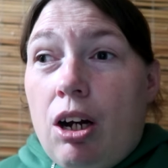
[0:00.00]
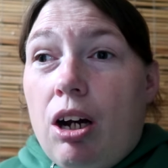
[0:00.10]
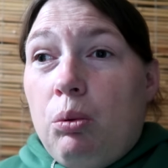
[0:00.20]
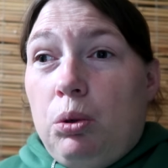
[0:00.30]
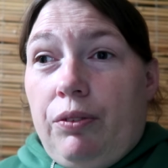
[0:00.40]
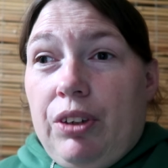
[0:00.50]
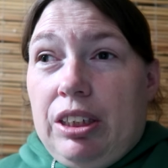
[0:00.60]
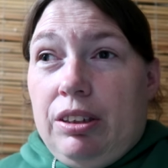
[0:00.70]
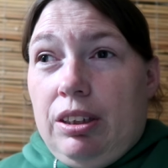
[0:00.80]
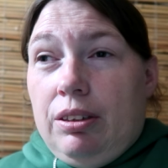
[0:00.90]
I would have
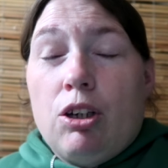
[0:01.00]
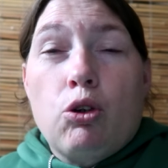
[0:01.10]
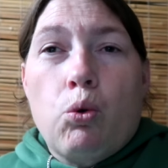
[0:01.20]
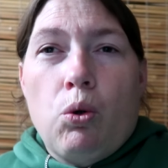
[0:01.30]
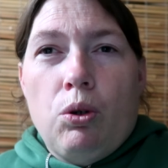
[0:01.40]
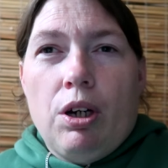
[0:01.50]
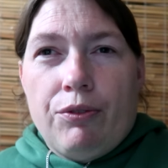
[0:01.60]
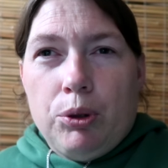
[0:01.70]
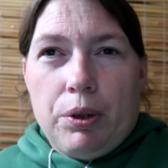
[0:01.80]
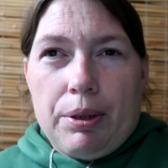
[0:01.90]
edited a
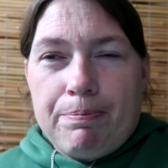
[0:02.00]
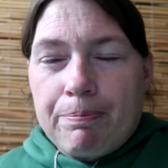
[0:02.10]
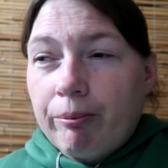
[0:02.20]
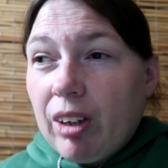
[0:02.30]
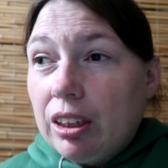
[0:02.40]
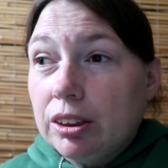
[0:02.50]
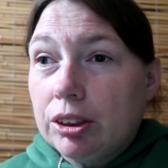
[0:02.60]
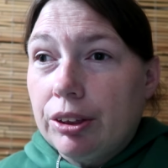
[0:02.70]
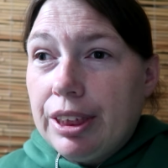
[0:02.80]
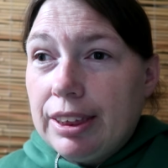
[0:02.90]
few of them.
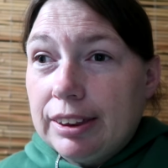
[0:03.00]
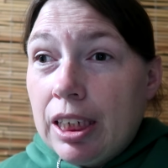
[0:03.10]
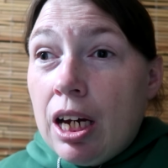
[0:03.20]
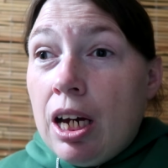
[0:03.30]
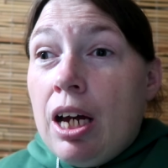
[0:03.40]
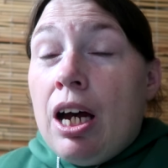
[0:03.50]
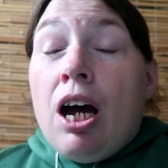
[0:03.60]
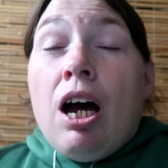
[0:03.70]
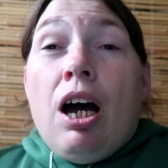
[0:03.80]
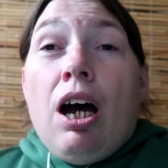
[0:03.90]
So yes,
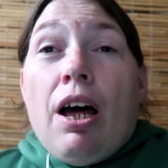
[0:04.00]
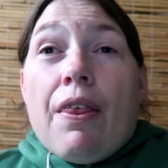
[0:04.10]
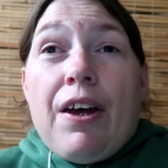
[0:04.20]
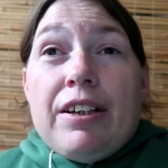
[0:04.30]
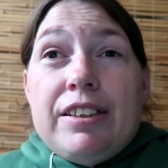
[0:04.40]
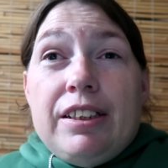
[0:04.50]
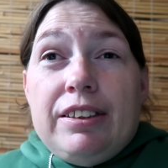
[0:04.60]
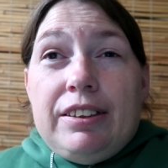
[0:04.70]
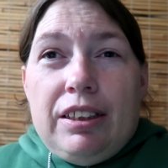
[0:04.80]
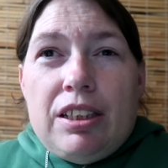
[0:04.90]
that
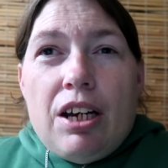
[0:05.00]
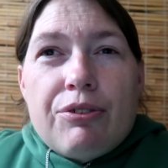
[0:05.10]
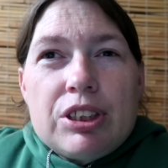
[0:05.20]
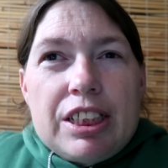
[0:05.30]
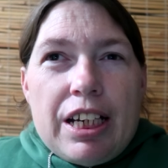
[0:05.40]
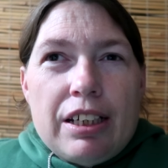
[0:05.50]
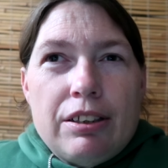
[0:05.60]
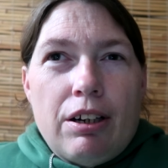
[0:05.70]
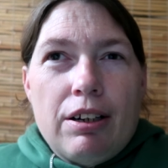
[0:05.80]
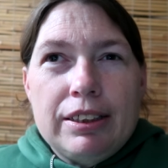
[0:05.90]
is it for today,
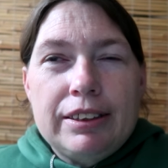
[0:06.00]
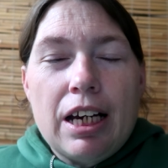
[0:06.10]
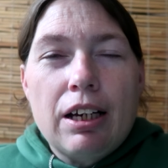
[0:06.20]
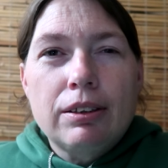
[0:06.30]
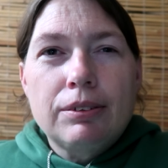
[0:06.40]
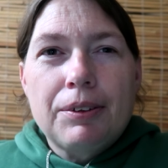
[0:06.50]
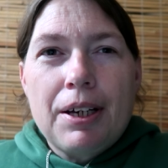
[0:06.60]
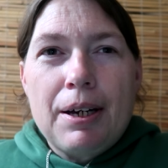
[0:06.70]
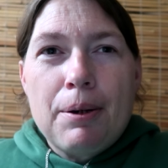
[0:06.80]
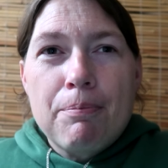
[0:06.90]
guys.
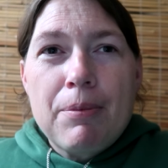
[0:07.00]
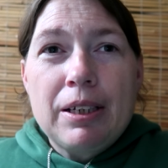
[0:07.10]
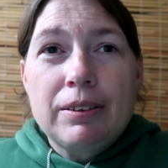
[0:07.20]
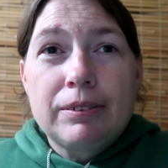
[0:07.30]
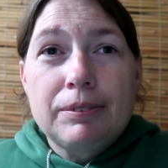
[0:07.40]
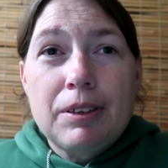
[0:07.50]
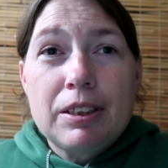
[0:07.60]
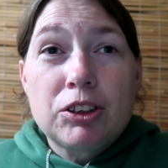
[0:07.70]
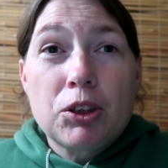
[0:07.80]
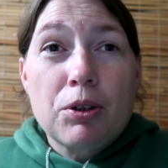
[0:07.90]
Um,
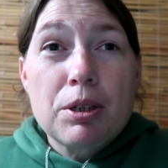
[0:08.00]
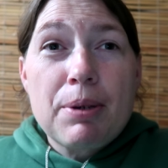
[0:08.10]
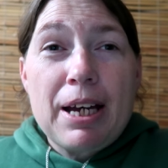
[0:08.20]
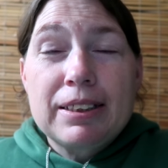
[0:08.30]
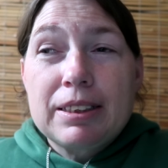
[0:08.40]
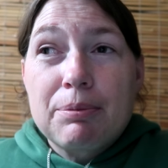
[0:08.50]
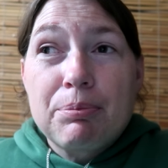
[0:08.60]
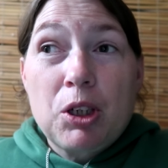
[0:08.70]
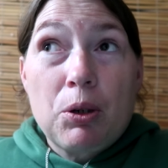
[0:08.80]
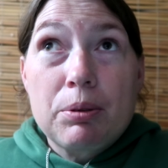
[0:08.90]
and sorry about
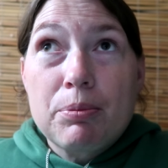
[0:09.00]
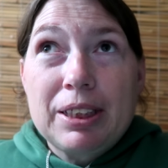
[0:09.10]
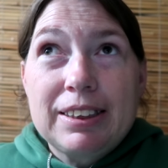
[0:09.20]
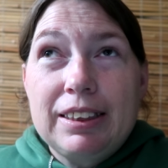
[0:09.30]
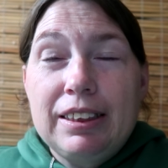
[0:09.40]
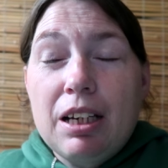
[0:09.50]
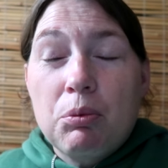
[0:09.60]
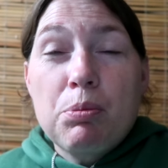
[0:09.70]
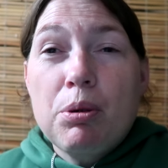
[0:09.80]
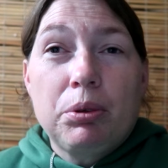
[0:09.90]
going missing.
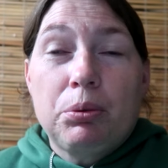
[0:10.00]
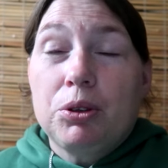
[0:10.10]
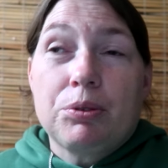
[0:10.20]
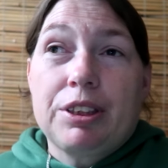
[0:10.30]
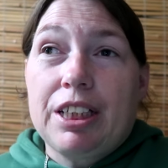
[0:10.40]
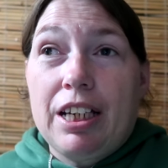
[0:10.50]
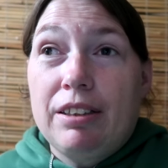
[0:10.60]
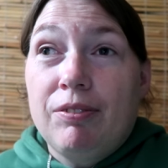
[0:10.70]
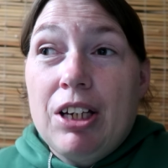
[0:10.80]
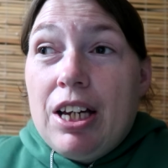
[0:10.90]
We probably will do it again.